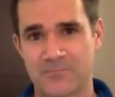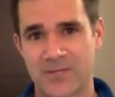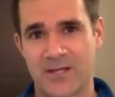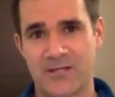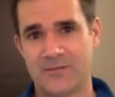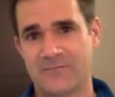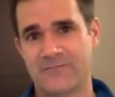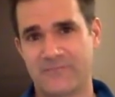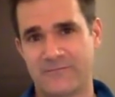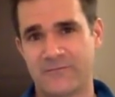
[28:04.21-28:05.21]
kind of
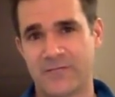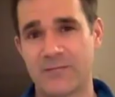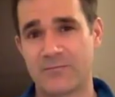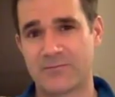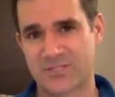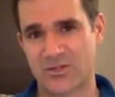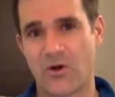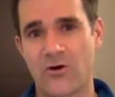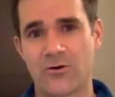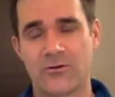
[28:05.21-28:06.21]
flip
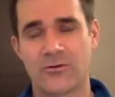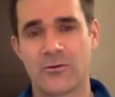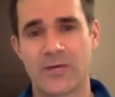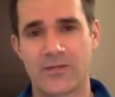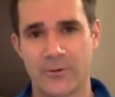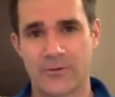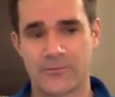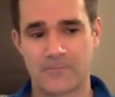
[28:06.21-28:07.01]
stall on the way through.